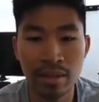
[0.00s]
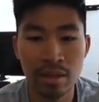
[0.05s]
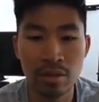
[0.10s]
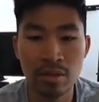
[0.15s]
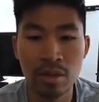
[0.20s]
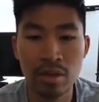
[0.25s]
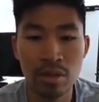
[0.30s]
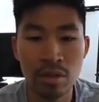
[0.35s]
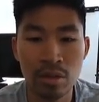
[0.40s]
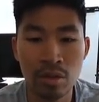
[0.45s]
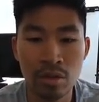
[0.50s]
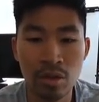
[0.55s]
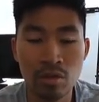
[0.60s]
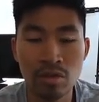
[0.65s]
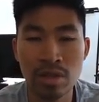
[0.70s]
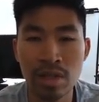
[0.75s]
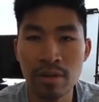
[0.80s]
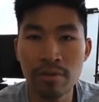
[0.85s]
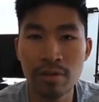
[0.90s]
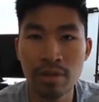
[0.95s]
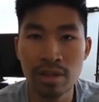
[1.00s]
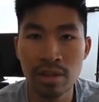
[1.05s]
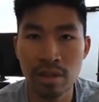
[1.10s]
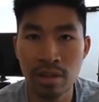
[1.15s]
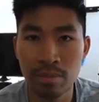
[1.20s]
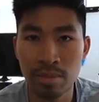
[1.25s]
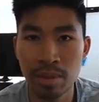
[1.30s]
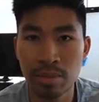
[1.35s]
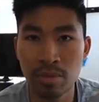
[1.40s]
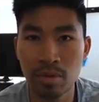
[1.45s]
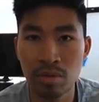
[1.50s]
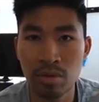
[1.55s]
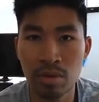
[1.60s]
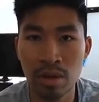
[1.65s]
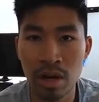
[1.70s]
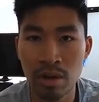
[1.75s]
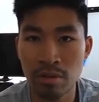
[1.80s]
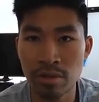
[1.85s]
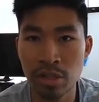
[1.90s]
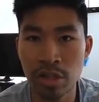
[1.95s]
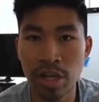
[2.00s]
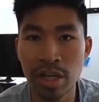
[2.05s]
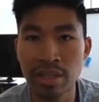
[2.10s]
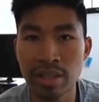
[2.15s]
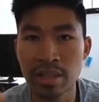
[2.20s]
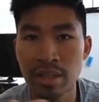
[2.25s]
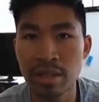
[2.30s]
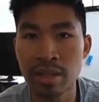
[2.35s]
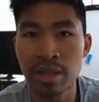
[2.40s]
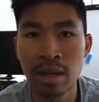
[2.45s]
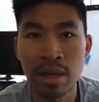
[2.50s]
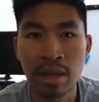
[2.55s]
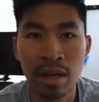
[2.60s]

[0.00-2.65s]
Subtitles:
They're no different than the people who got rejected.